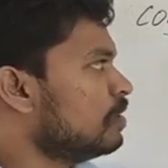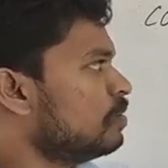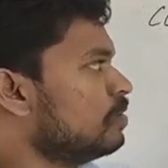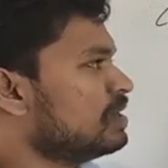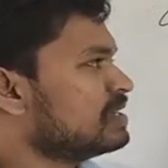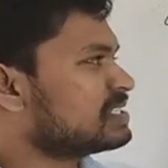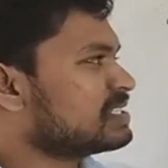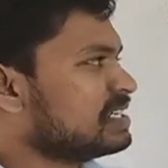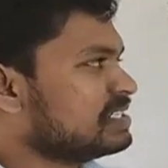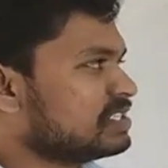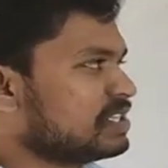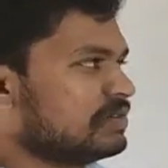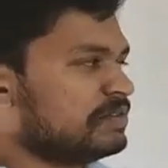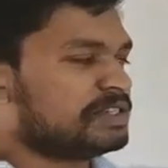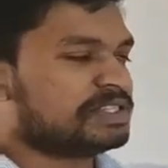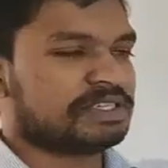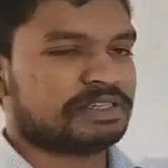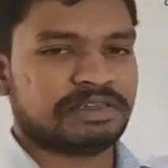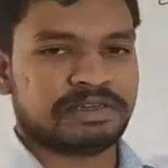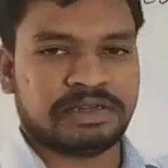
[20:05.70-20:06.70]
What is
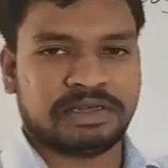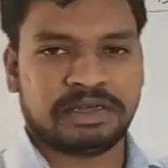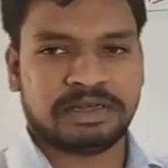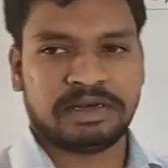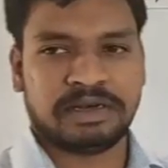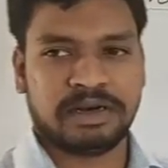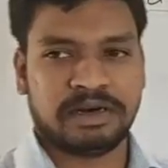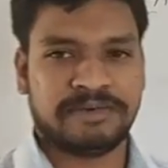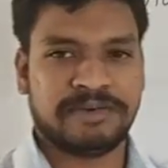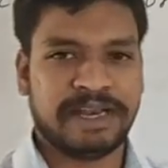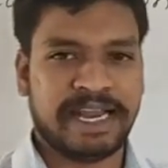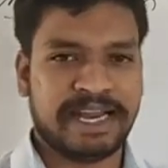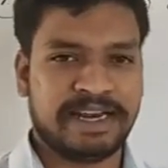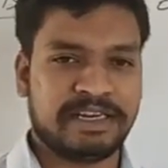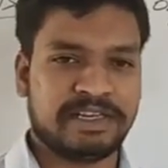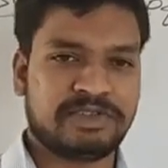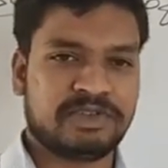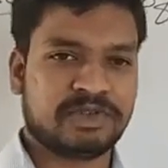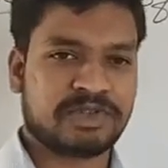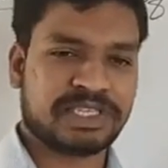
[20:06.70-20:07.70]
conservation of a land
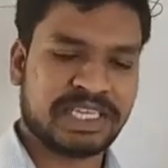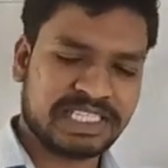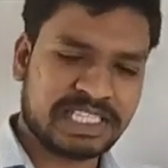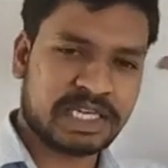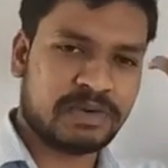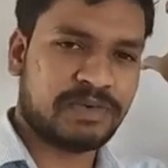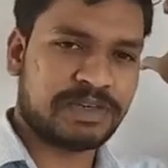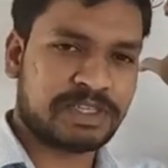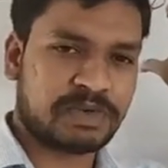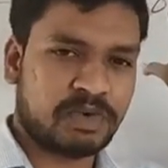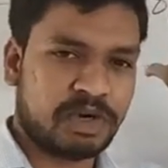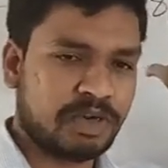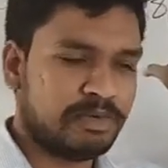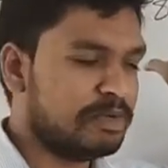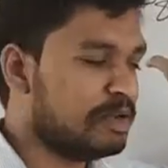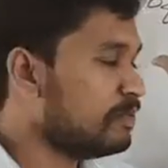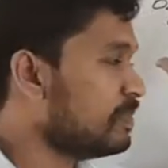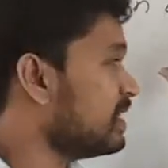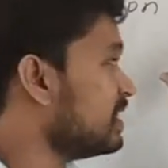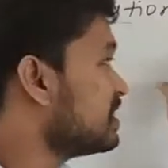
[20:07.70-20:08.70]
resource? Conservation, what do
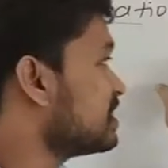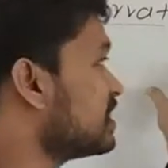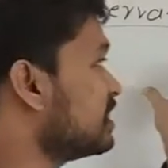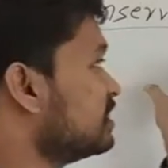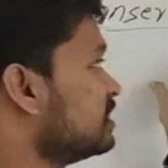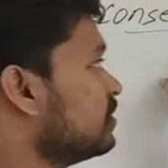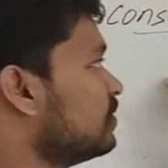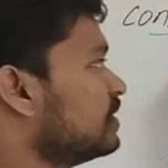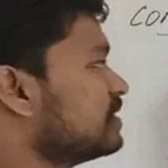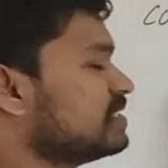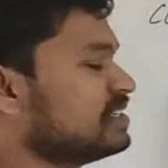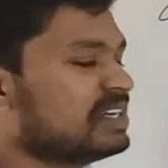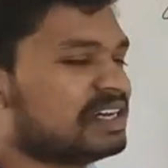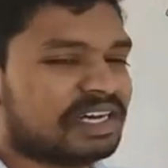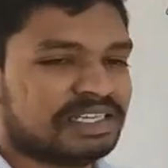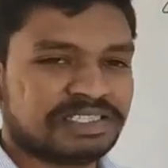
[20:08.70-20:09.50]
you mean by this conservation?